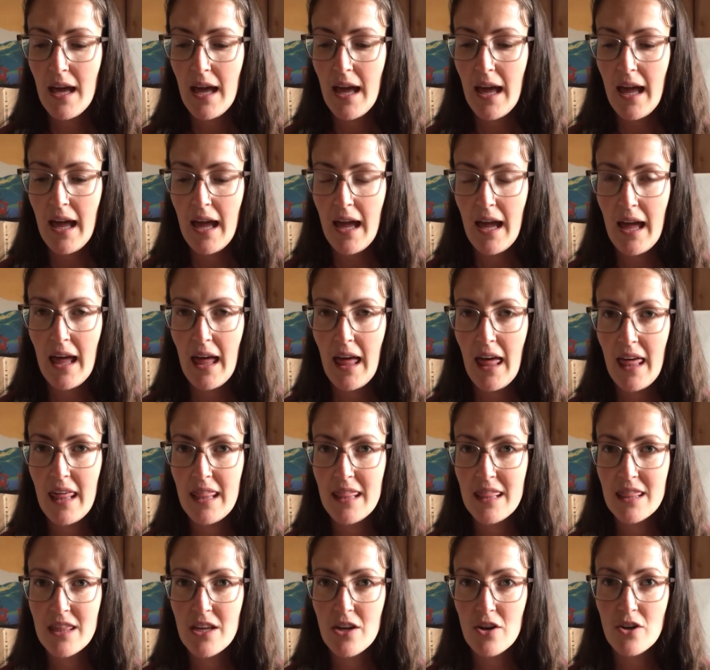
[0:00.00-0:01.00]

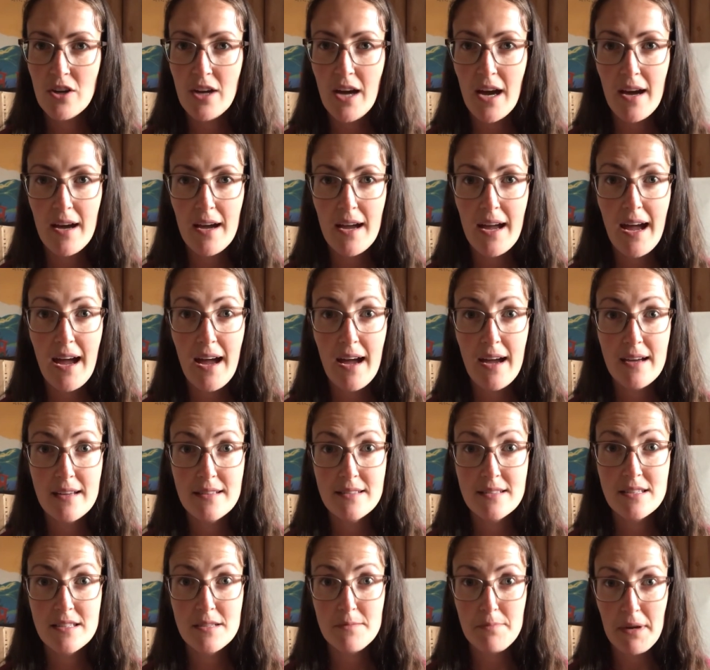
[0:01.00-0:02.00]
and they're not
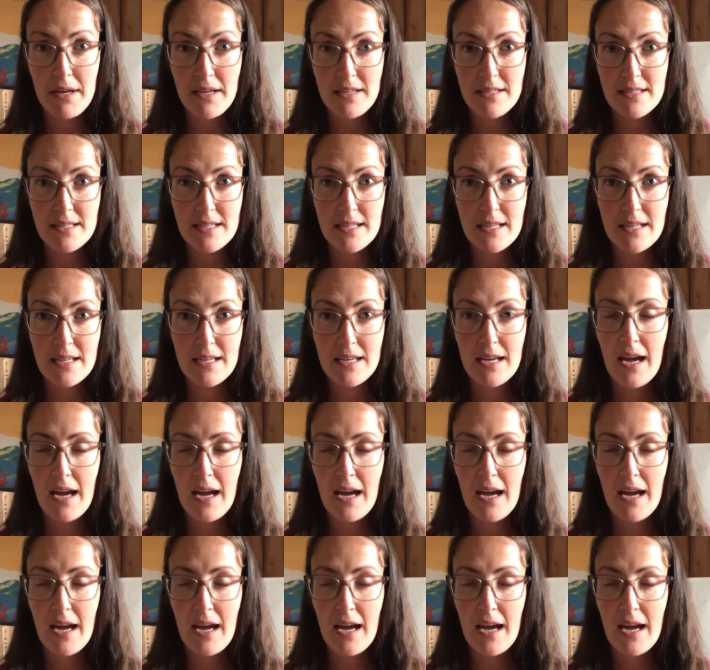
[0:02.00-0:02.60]
as spicy